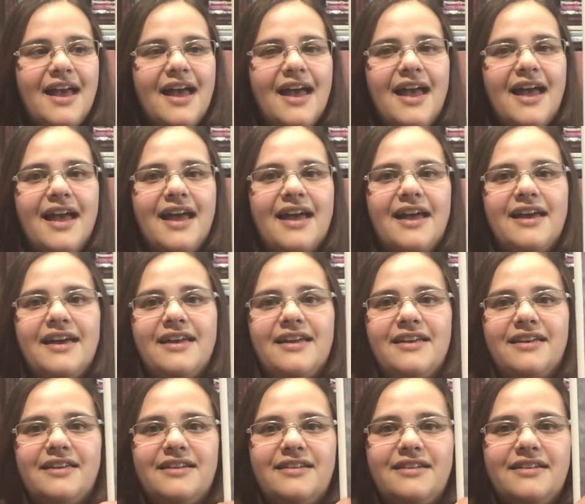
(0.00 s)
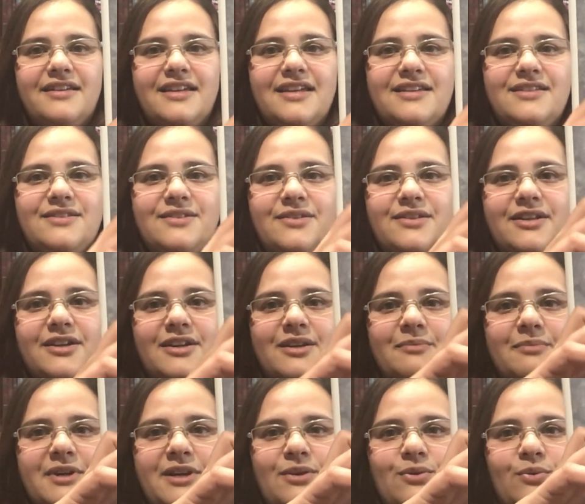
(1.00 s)
And he's only going to
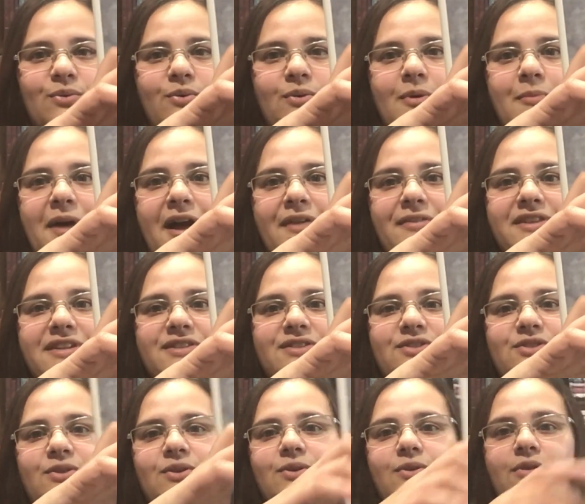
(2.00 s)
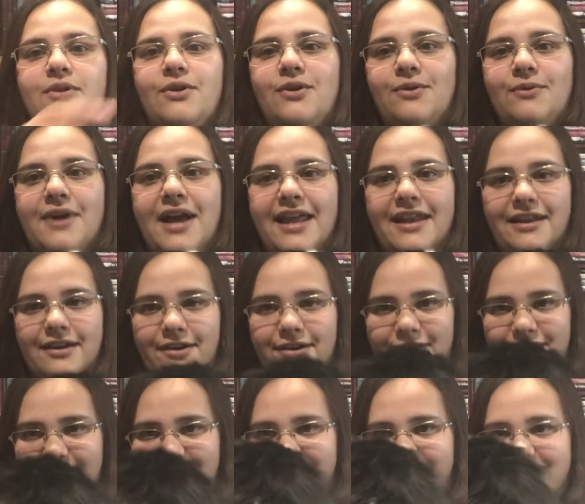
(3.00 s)
be about this tall. Oh, hello.
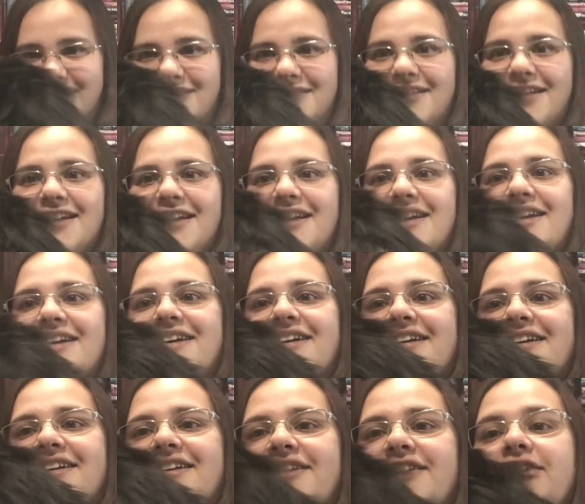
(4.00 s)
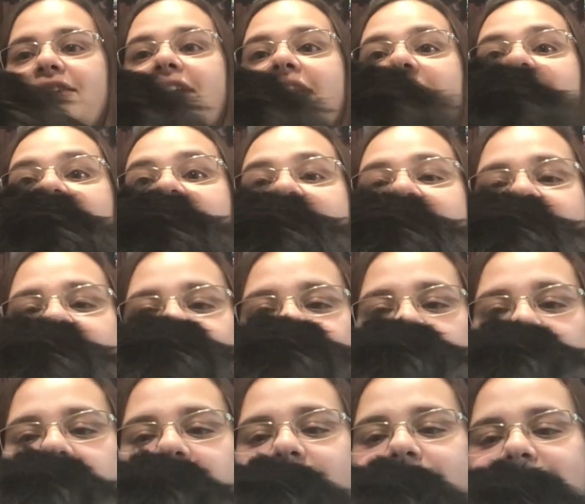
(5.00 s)
Getting visited
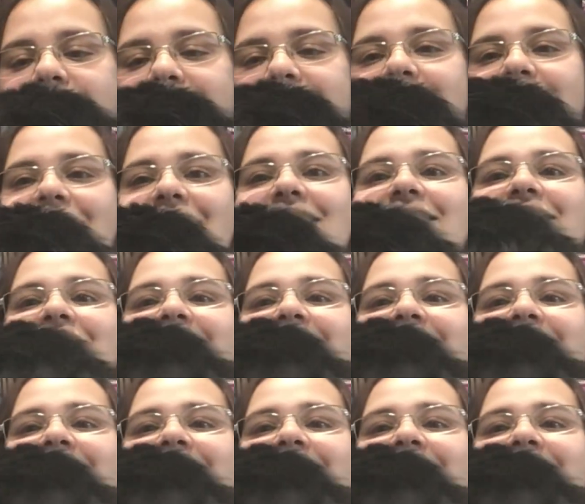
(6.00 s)
by a lot of the kids